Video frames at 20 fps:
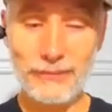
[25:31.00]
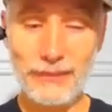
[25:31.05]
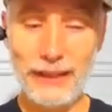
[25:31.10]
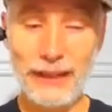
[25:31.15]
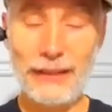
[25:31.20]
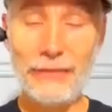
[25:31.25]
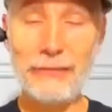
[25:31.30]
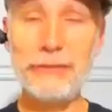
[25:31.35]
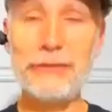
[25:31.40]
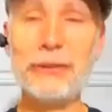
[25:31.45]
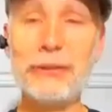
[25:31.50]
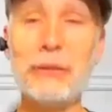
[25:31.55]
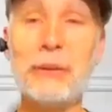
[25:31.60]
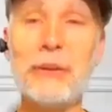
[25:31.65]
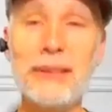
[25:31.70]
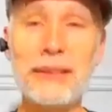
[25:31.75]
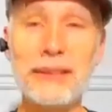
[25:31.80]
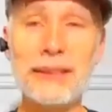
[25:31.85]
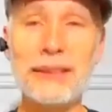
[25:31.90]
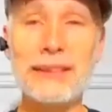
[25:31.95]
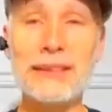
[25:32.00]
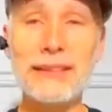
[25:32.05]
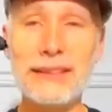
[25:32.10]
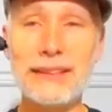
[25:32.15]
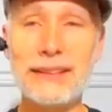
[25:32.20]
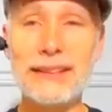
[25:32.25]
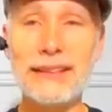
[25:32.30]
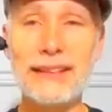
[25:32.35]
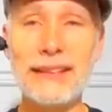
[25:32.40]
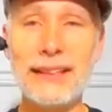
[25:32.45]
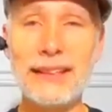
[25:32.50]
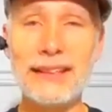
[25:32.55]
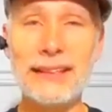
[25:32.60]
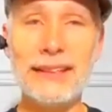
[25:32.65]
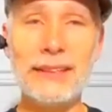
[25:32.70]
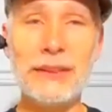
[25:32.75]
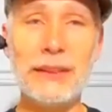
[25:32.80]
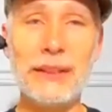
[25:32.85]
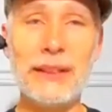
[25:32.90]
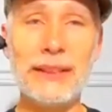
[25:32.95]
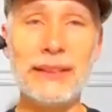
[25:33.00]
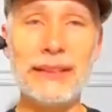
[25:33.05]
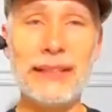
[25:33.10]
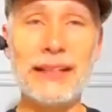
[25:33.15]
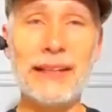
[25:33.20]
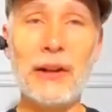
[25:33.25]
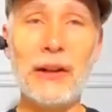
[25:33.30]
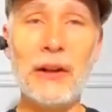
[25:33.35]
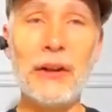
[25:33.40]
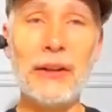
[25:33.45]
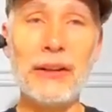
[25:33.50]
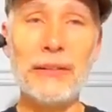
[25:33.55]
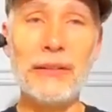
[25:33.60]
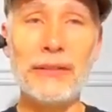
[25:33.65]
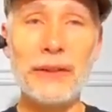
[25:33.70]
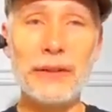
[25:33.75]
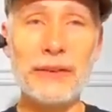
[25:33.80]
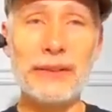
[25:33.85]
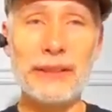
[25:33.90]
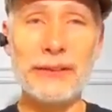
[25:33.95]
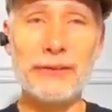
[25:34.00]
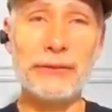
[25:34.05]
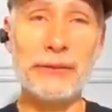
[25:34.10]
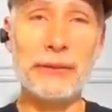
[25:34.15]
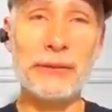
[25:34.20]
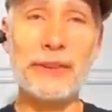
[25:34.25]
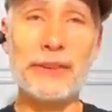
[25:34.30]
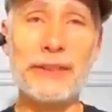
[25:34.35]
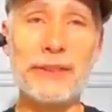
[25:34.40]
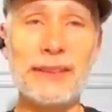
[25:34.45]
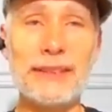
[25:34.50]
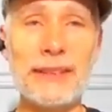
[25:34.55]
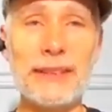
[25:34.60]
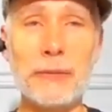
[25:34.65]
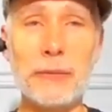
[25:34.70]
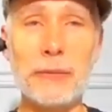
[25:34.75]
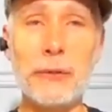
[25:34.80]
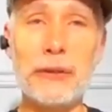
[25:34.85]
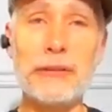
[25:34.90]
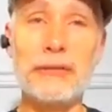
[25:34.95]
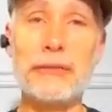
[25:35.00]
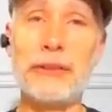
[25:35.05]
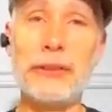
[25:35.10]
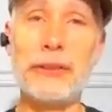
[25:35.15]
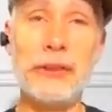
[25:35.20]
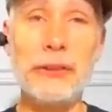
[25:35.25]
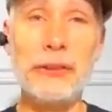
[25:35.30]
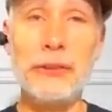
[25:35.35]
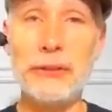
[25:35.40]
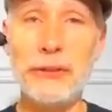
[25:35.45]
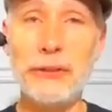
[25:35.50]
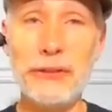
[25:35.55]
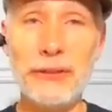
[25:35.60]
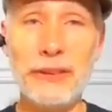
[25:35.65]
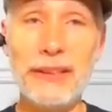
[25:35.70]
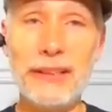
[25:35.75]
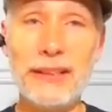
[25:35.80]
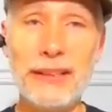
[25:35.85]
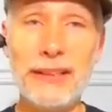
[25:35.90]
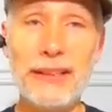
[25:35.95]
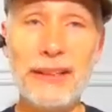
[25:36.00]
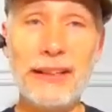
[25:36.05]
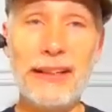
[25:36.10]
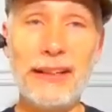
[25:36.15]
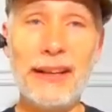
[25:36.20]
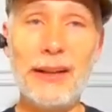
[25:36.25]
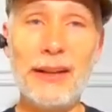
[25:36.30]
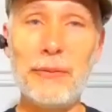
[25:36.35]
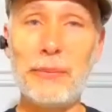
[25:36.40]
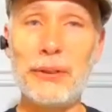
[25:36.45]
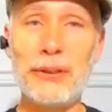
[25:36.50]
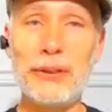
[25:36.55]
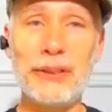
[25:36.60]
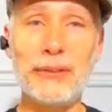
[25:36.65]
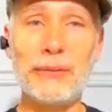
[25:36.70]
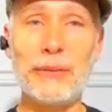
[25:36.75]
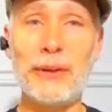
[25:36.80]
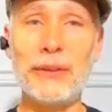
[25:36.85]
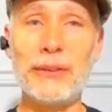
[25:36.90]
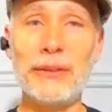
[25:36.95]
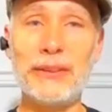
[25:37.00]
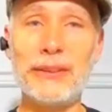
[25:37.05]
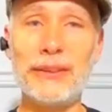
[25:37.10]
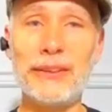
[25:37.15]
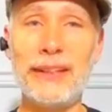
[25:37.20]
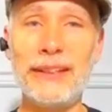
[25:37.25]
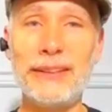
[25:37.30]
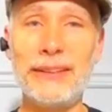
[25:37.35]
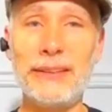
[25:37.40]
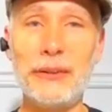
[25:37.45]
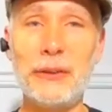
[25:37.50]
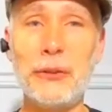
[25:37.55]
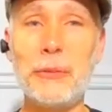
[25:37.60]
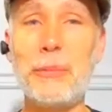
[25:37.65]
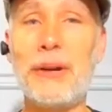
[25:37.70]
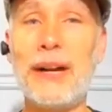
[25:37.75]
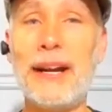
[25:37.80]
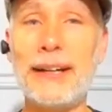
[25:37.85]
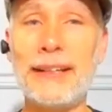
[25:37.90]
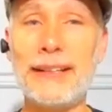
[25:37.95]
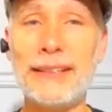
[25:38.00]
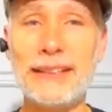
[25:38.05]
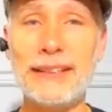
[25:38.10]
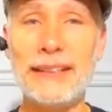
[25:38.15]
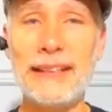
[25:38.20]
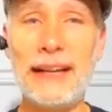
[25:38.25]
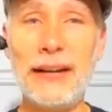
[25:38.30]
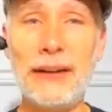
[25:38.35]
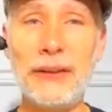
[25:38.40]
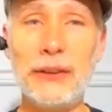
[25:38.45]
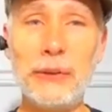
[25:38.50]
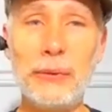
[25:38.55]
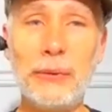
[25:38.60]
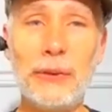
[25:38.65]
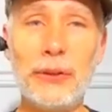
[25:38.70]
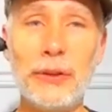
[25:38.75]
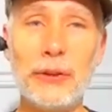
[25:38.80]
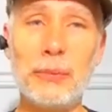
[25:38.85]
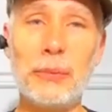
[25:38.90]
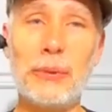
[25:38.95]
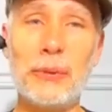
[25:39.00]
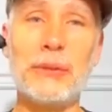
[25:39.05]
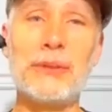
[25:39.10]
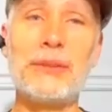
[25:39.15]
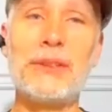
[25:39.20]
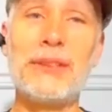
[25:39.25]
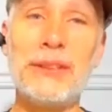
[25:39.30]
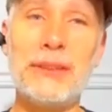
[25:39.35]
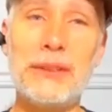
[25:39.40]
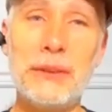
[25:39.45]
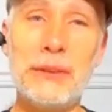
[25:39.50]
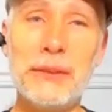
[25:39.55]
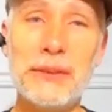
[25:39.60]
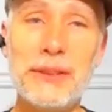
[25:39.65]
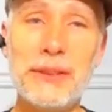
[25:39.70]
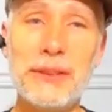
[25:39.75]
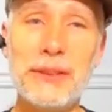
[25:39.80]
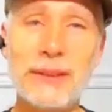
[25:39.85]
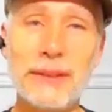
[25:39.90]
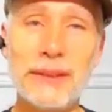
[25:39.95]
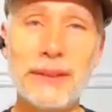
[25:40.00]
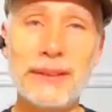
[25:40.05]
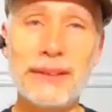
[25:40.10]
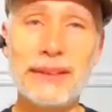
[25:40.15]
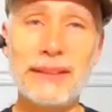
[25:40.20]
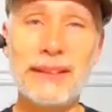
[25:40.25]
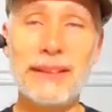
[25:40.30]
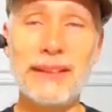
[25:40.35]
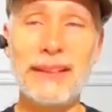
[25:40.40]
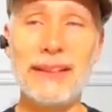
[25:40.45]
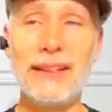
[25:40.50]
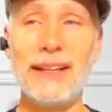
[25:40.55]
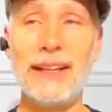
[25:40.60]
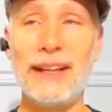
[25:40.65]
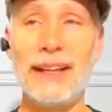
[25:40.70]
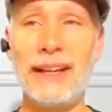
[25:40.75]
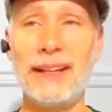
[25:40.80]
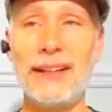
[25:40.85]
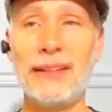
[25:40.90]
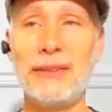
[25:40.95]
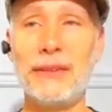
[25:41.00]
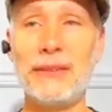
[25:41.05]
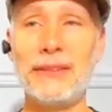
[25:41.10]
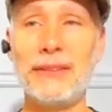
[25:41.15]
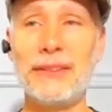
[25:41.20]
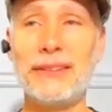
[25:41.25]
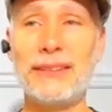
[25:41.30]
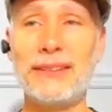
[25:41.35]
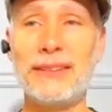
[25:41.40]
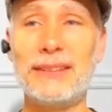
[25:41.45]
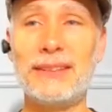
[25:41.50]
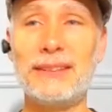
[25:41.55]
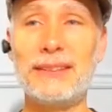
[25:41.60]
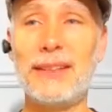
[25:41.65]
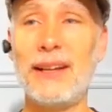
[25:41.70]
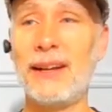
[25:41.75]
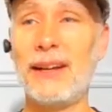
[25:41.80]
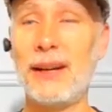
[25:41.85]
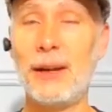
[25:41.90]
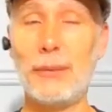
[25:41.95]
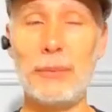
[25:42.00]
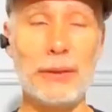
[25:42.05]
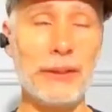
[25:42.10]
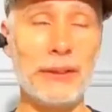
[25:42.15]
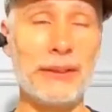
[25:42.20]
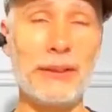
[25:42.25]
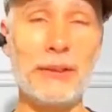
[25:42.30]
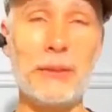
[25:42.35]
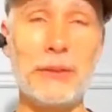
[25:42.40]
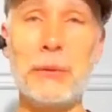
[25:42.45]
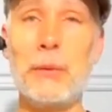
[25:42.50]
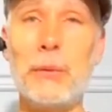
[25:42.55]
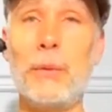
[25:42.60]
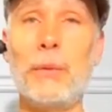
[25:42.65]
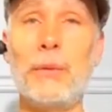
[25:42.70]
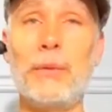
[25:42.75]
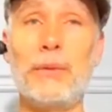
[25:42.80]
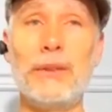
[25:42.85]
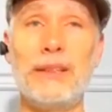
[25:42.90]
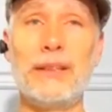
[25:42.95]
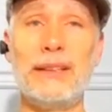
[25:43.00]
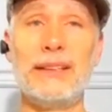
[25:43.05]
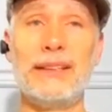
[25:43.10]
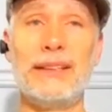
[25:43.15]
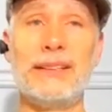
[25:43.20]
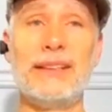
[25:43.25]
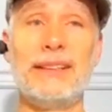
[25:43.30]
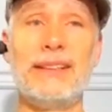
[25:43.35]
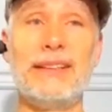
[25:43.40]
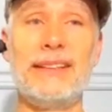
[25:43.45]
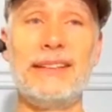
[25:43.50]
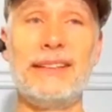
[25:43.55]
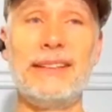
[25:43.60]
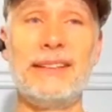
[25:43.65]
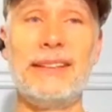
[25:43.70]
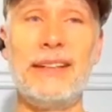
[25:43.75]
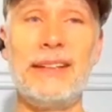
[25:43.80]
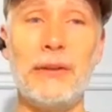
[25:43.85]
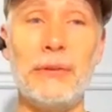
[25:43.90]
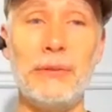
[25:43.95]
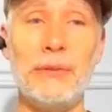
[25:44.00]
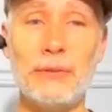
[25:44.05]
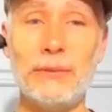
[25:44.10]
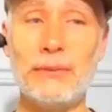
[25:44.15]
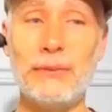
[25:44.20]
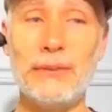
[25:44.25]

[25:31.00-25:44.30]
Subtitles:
influences, and then you can take all of those influences that work for you and put them on in your practice and how you want to approach it to your students. And a couple of the cool, you know,